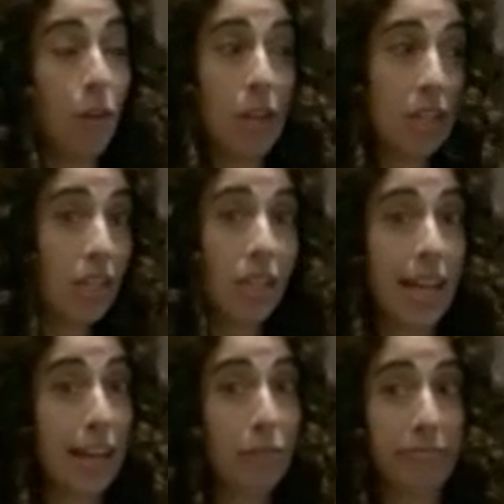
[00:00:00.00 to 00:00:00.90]
No, that
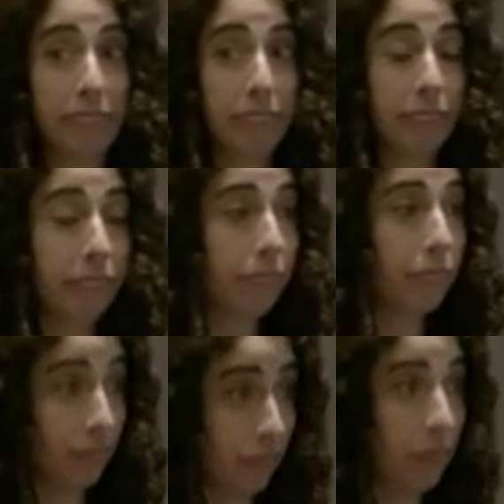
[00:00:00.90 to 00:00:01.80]
doesn't count.
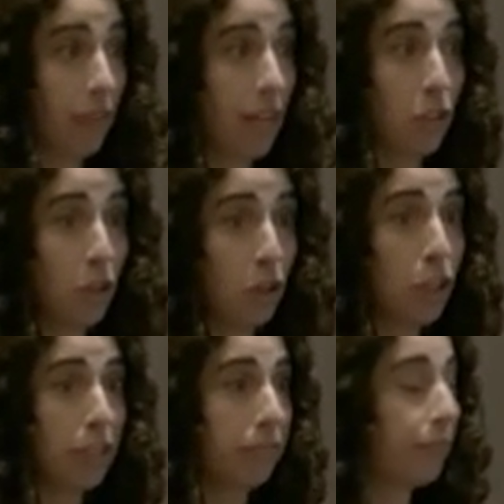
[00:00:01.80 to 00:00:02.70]
Okay, so you're
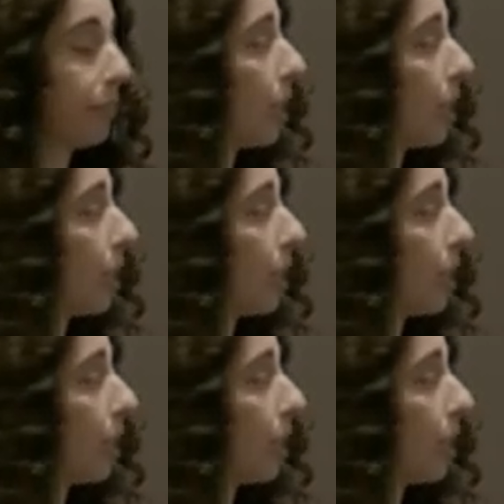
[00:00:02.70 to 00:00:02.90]
good.